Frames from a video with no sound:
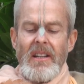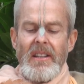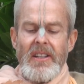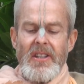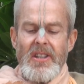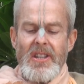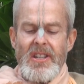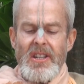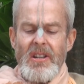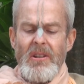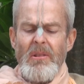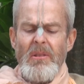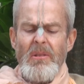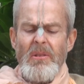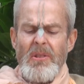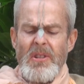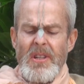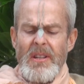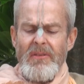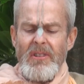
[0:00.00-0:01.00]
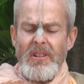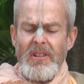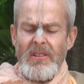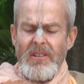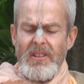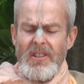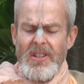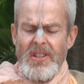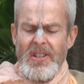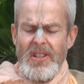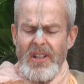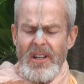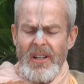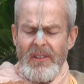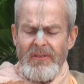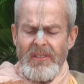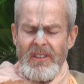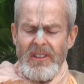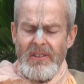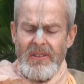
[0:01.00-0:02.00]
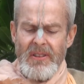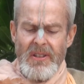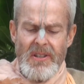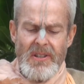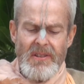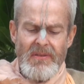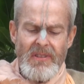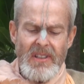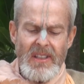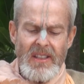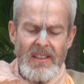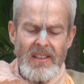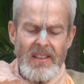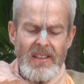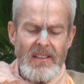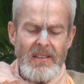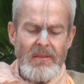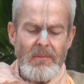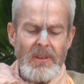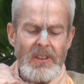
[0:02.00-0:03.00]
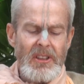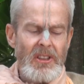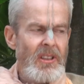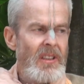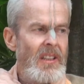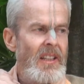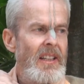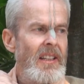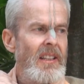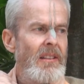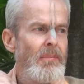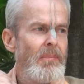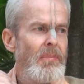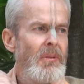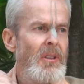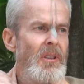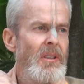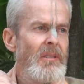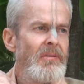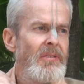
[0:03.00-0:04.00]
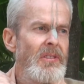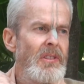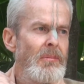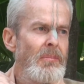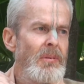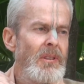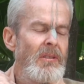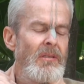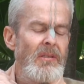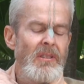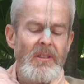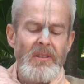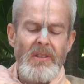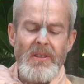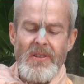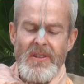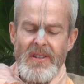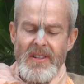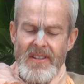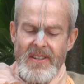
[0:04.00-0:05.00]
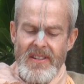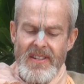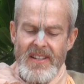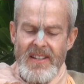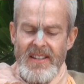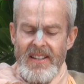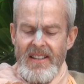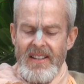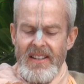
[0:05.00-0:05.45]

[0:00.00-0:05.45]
the soles of your soft lotus feet, which are like beautiful blue lotuses,